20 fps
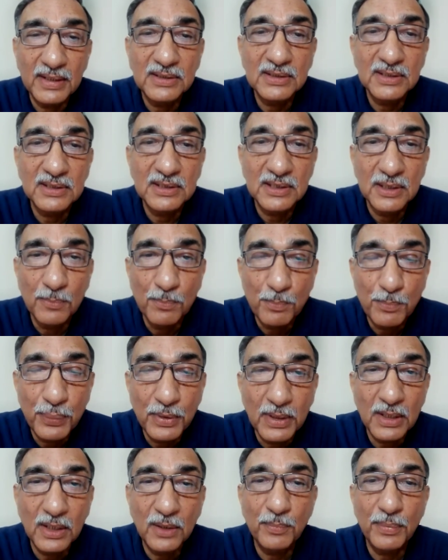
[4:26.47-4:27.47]

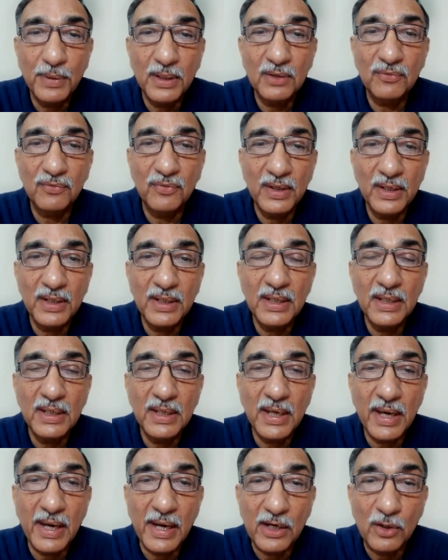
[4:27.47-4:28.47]
simple but
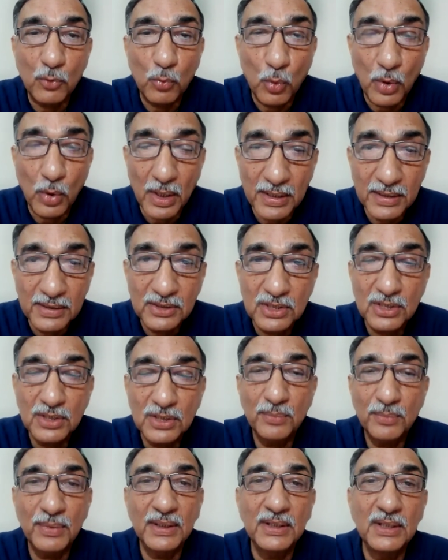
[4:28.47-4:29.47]
very advanced
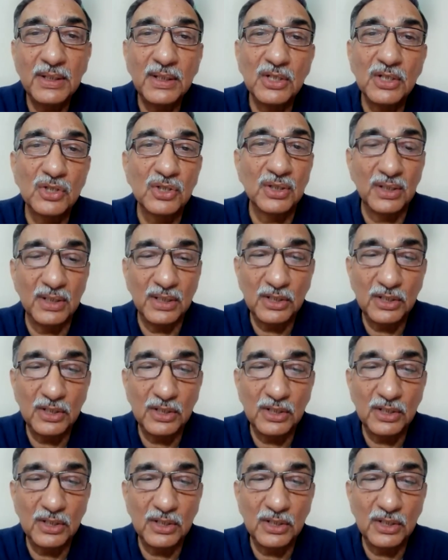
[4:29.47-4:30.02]
meditation.